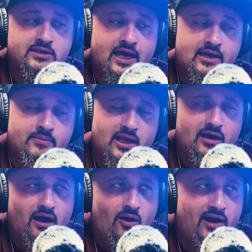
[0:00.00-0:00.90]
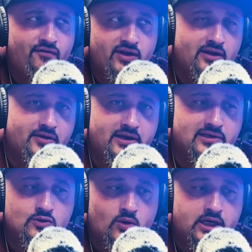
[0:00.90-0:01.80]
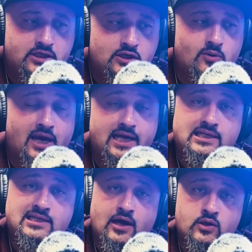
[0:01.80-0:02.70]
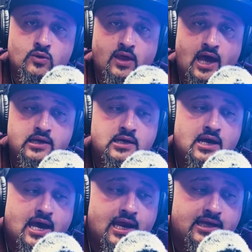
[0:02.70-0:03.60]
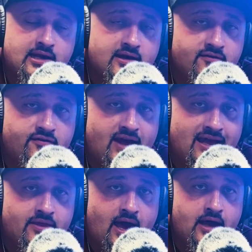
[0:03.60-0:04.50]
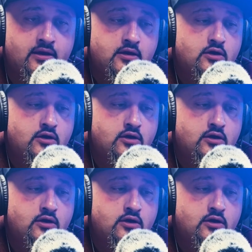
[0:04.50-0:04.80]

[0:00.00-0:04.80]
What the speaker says: I can be like, oh, I feel it at 22, and I can tell you that, and I can convey that.